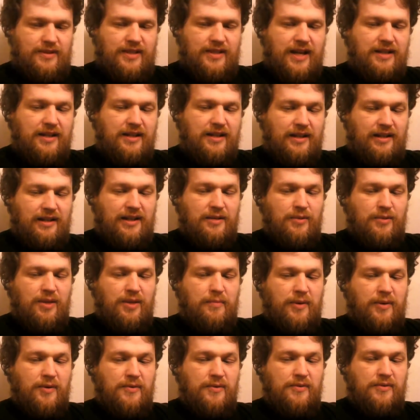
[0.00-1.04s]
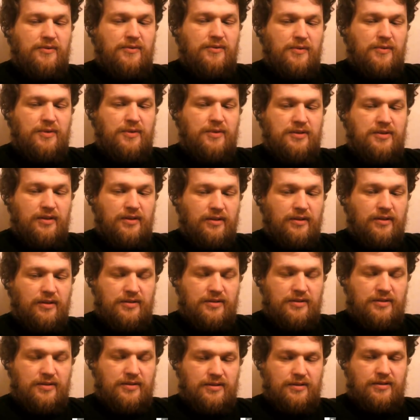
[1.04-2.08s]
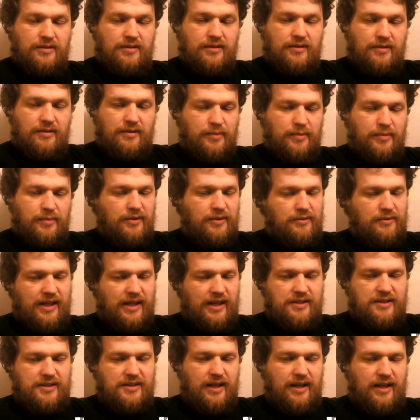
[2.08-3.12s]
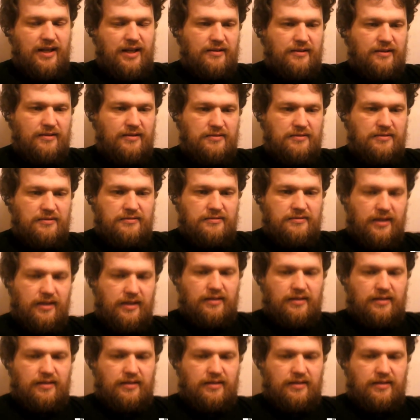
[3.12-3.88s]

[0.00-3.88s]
Technically, we're both grown adults, but that's technical, frankly.